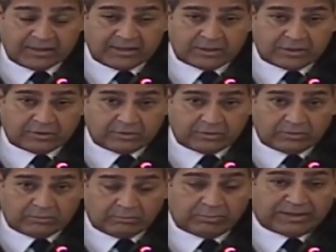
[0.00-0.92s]
to
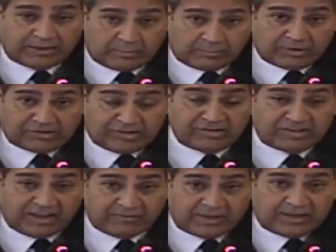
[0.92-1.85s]
bring the person
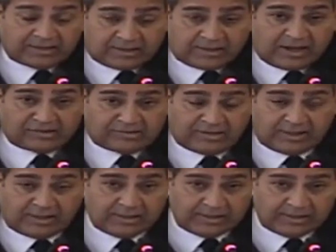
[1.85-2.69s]
safely into custody.